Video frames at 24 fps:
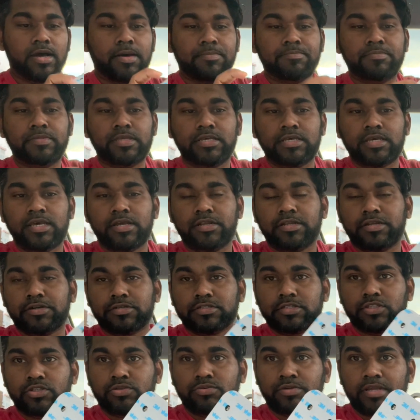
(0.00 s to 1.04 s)

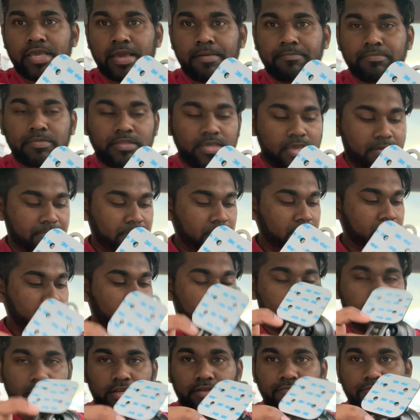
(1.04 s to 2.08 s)
There's a 3M tape,
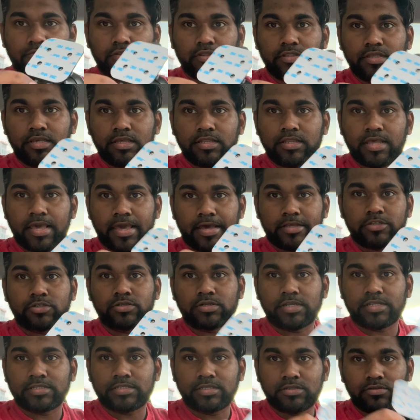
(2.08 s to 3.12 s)
and if you need
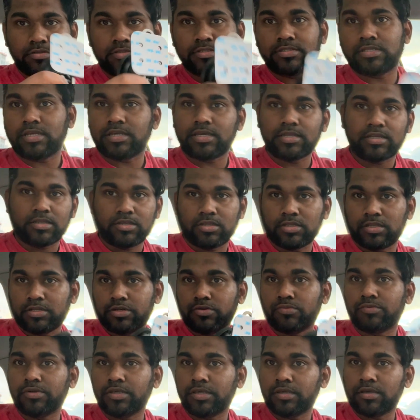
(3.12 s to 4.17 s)
extra, let's say you stick it and you need
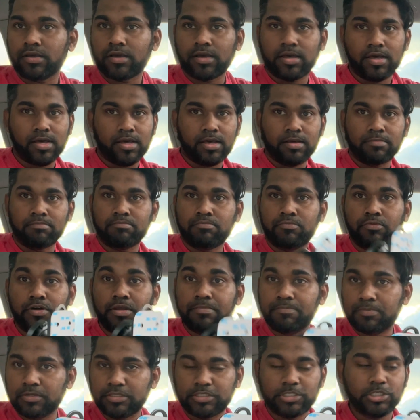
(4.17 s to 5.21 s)
to
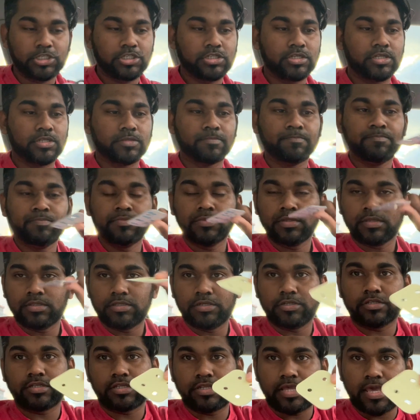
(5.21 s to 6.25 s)
reposition it,
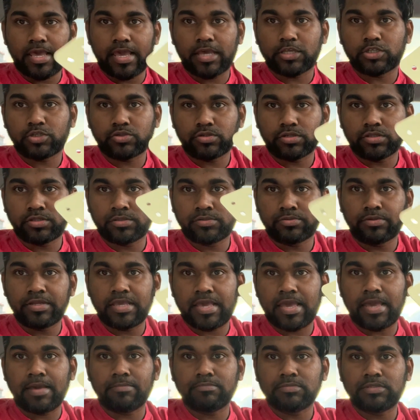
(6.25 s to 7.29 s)
there's an extra
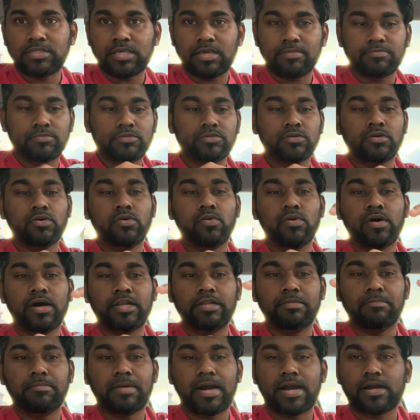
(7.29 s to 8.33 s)
3M tape to go at
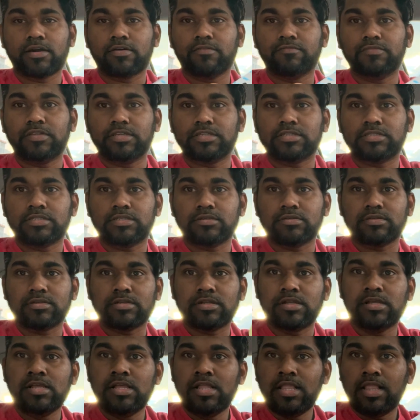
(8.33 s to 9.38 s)
the back of this here.
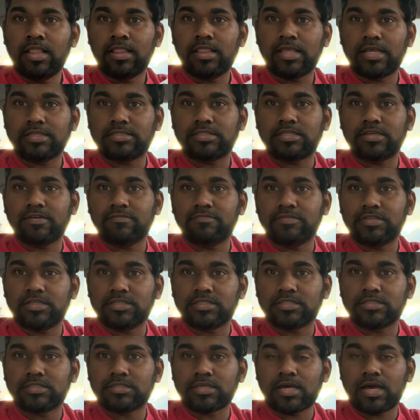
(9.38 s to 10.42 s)
Let's say if
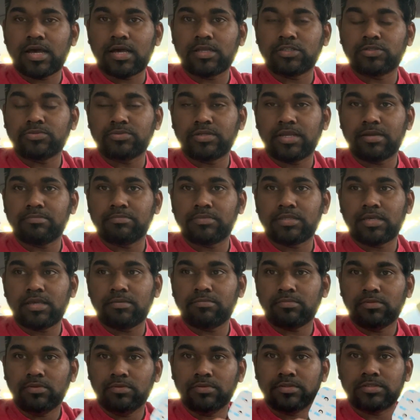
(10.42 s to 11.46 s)
this 3M
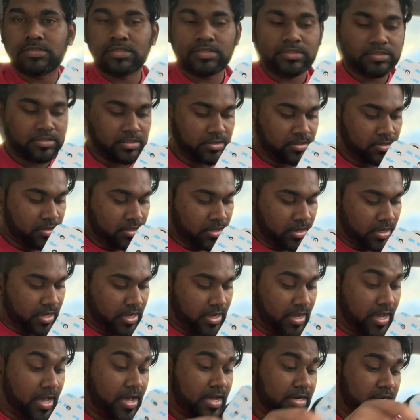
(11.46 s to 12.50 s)
tape loses its
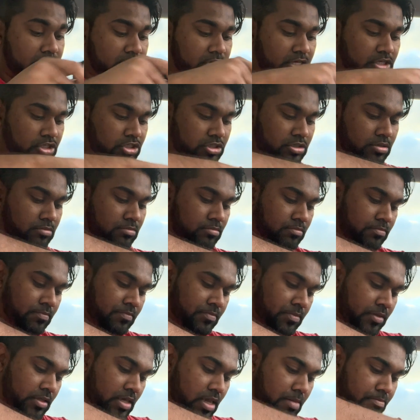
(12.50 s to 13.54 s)
adhesion
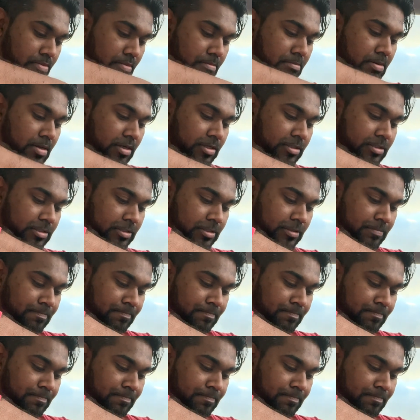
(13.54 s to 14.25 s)
capability.